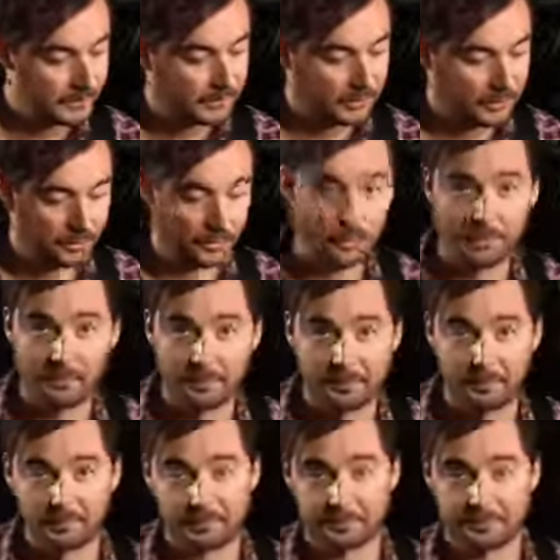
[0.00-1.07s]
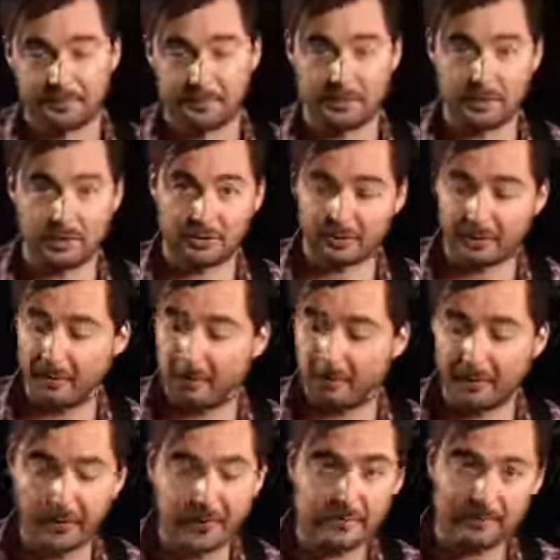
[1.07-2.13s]
So, just to
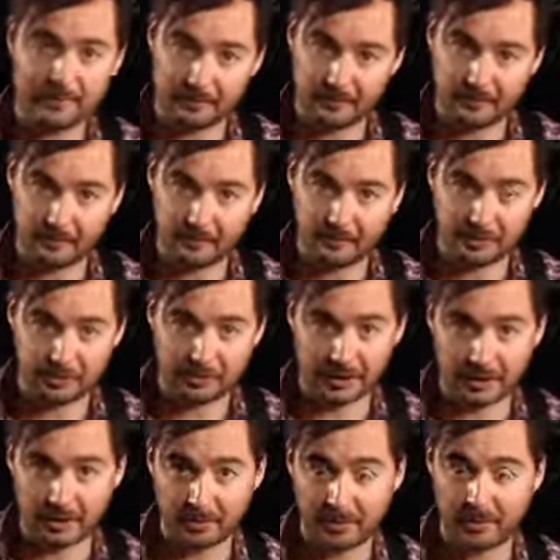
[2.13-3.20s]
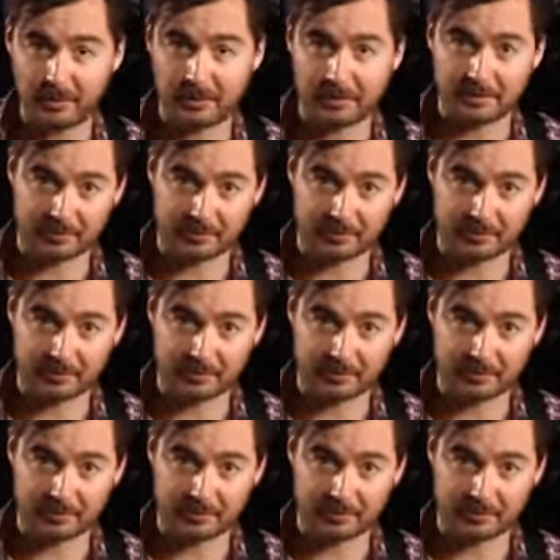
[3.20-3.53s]
clarify, the shaker pedal is